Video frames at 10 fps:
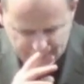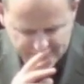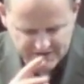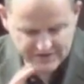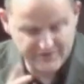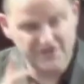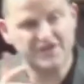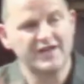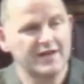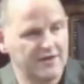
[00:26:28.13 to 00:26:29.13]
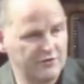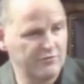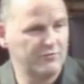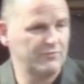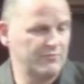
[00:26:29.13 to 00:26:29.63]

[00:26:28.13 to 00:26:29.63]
says of Assyria, who